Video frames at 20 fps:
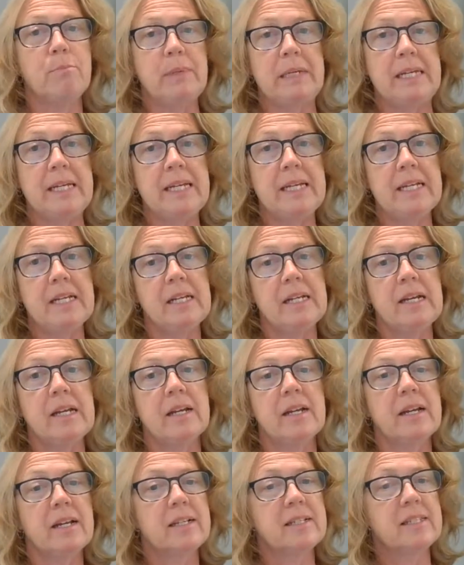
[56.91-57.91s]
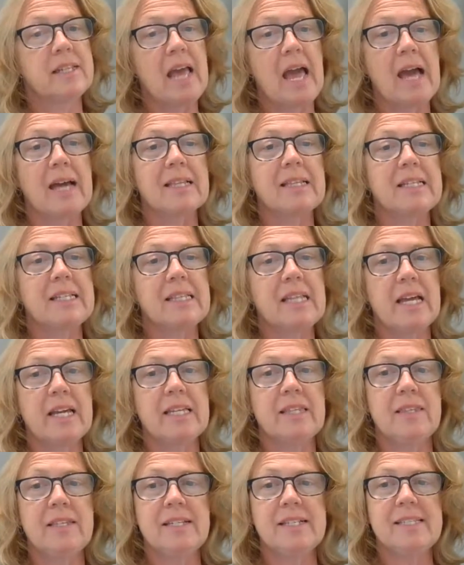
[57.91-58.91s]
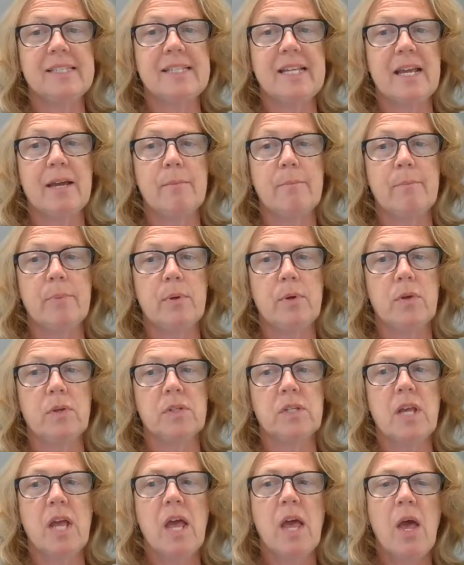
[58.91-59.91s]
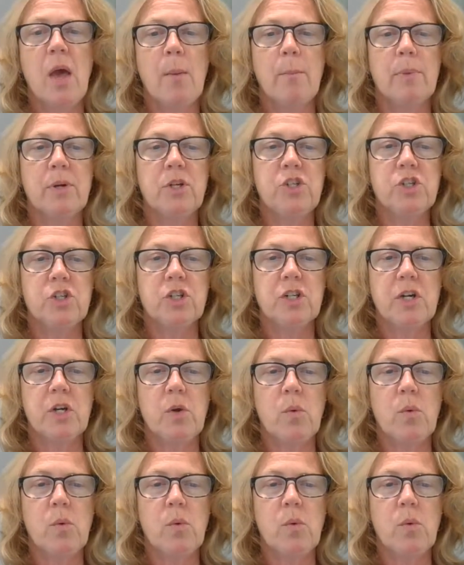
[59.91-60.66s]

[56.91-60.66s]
be exactly like these samples, but you're going